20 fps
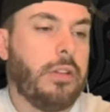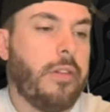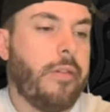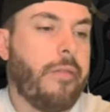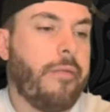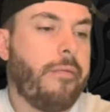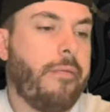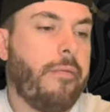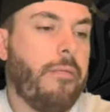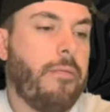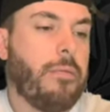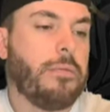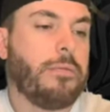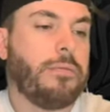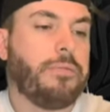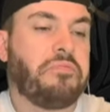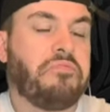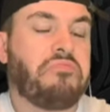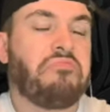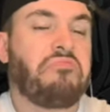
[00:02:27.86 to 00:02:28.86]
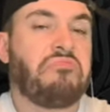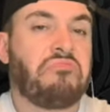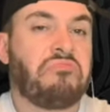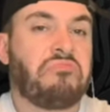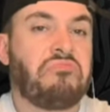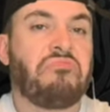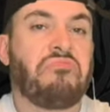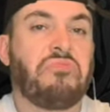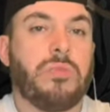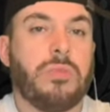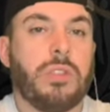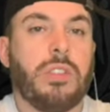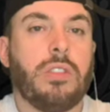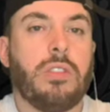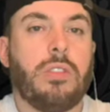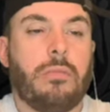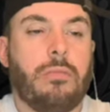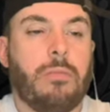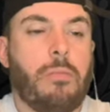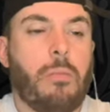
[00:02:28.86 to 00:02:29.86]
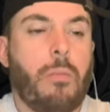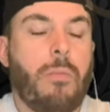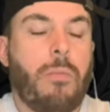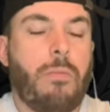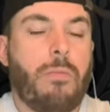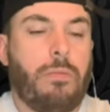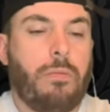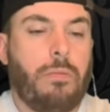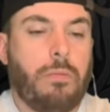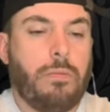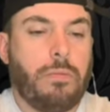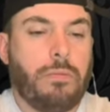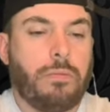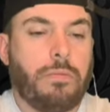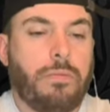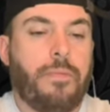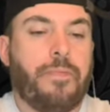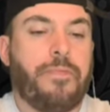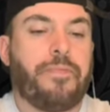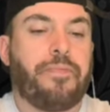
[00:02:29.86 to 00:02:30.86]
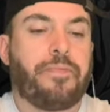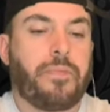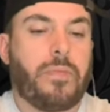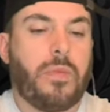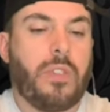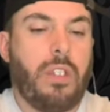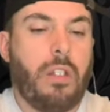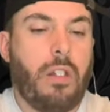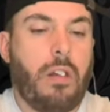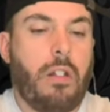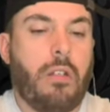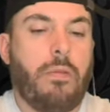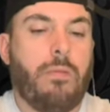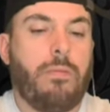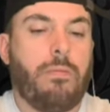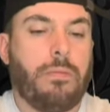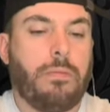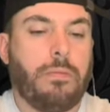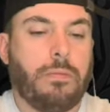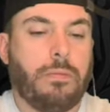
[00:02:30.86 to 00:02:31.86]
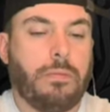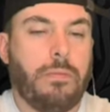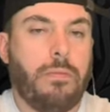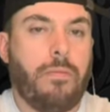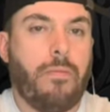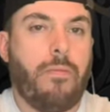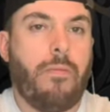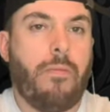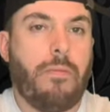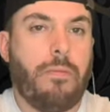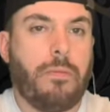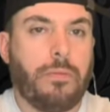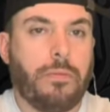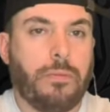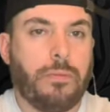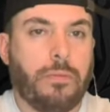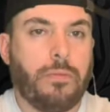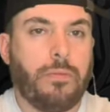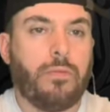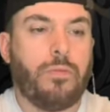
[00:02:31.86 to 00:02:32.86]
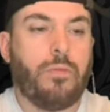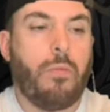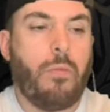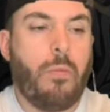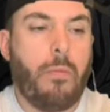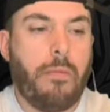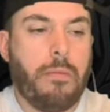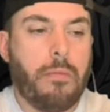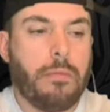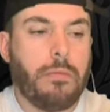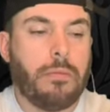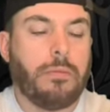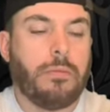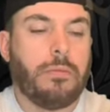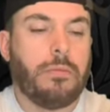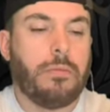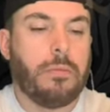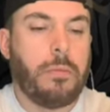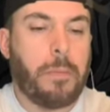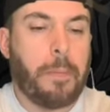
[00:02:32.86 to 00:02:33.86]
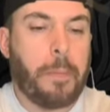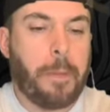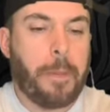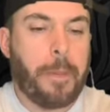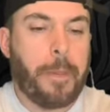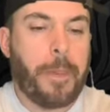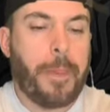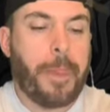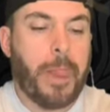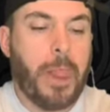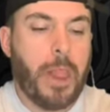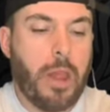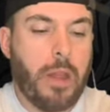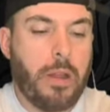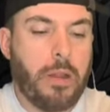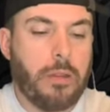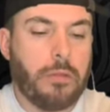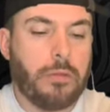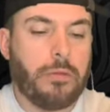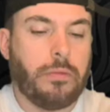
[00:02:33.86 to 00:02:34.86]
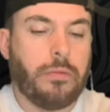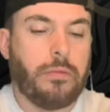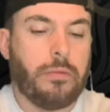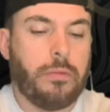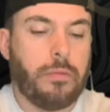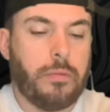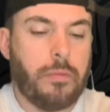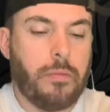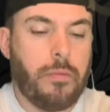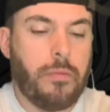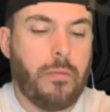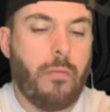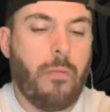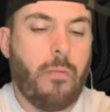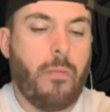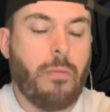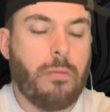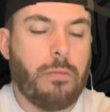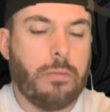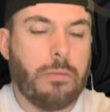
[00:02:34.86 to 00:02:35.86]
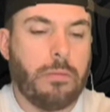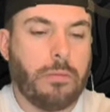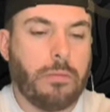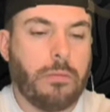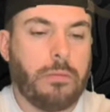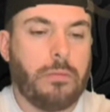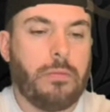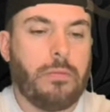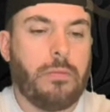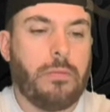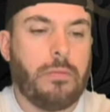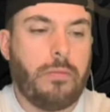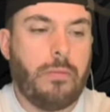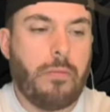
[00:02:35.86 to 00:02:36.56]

I know the people around me would eventually fade. Close mates, no ambition, we are not the same. We don't walk the same path, we're both in different lanes.